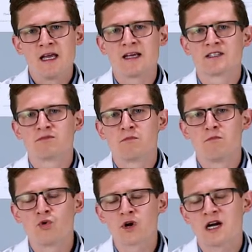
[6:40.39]
It's
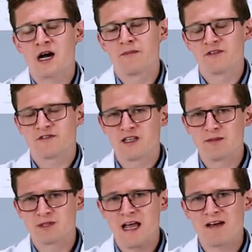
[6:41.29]
more common for
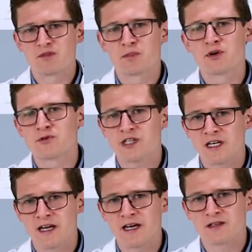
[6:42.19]
them to have a
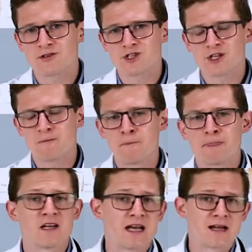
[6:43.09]
protein allergy,
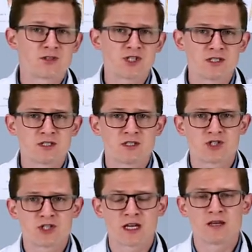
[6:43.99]
an allergy to the
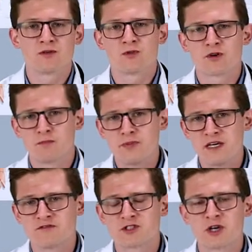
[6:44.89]
chicken or
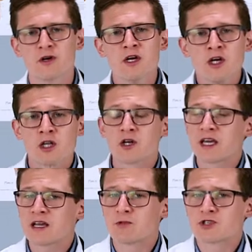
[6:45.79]
beef. So
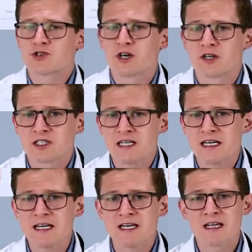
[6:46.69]
looking at what your dog's
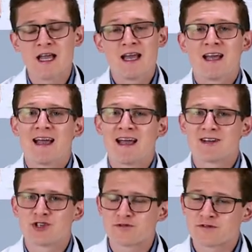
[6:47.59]
eating,
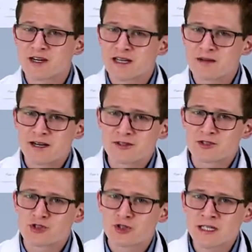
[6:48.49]
and don't forget about
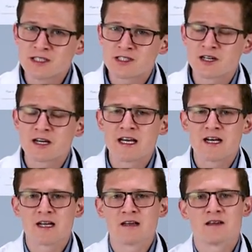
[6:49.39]
the treats they're
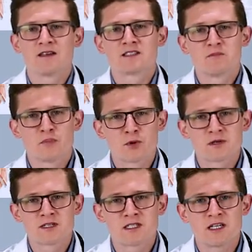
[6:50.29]
getting, is
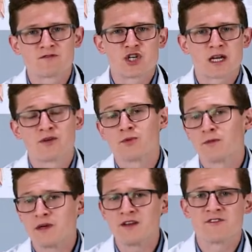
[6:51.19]
important to see if chicken or
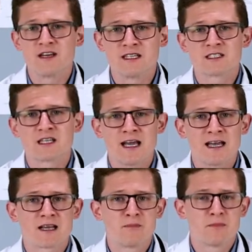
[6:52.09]
beef is
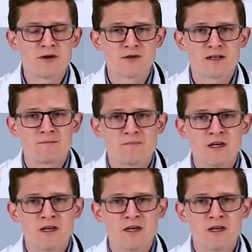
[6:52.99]
a component.